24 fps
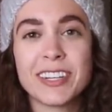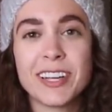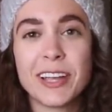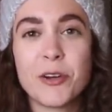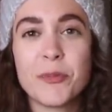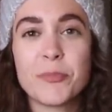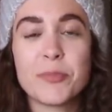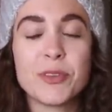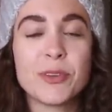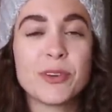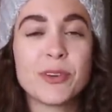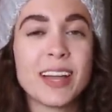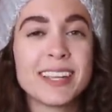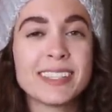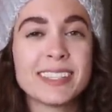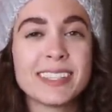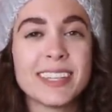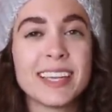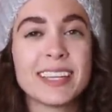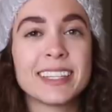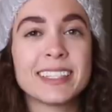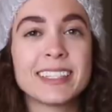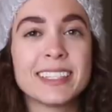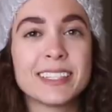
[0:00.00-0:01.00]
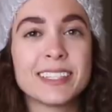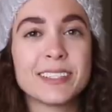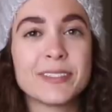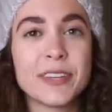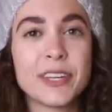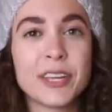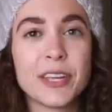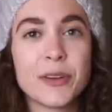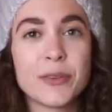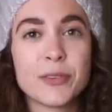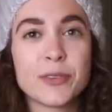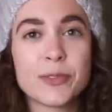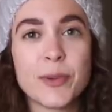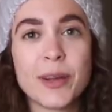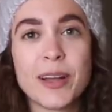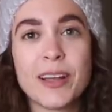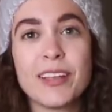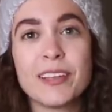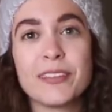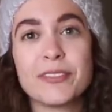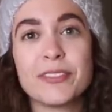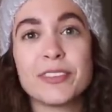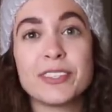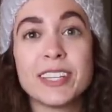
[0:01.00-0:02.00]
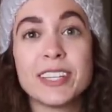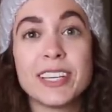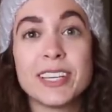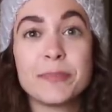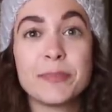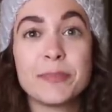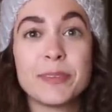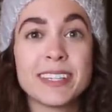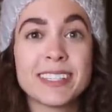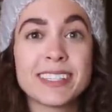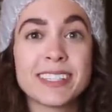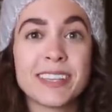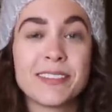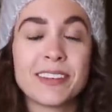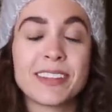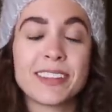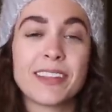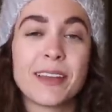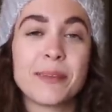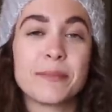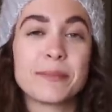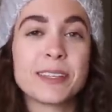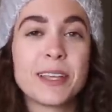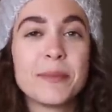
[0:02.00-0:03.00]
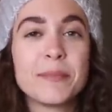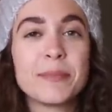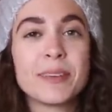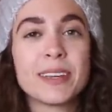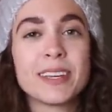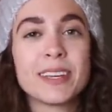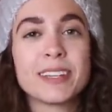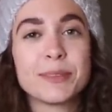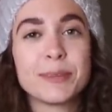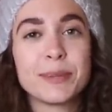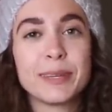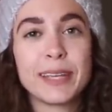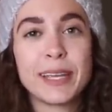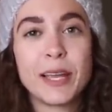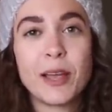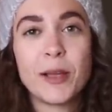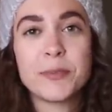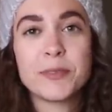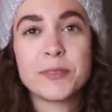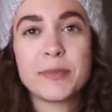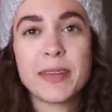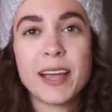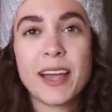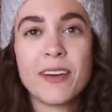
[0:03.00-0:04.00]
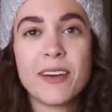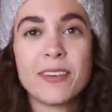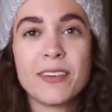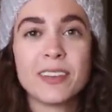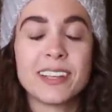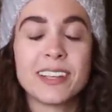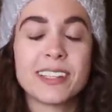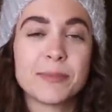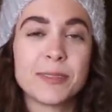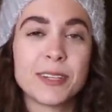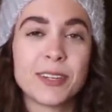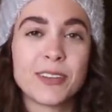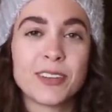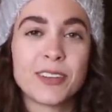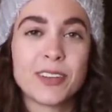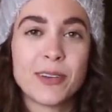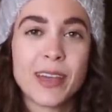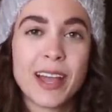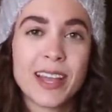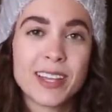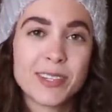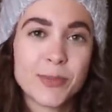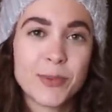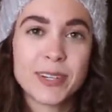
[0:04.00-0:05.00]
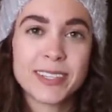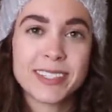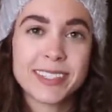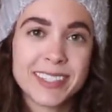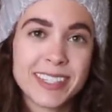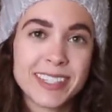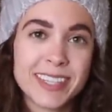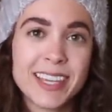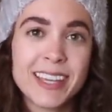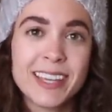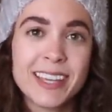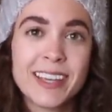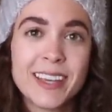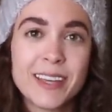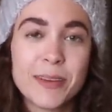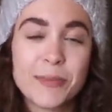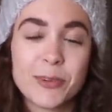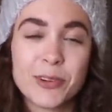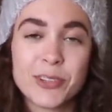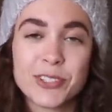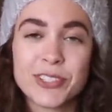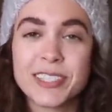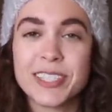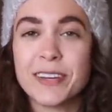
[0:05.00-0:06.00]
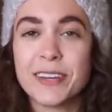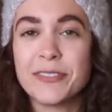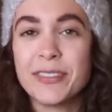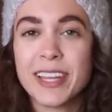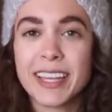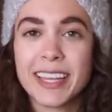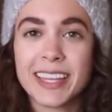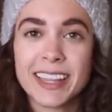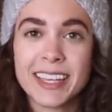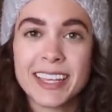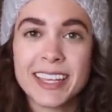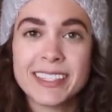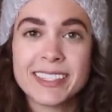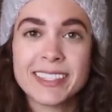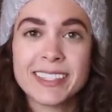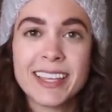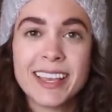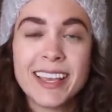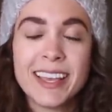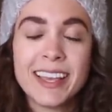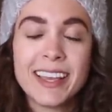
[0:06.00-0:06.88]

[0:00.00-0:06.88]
I hope you guys liked this video as well. If you did, please give it a thumbs up because it really helps me out and lets me know that you guys want to see more stuff like this.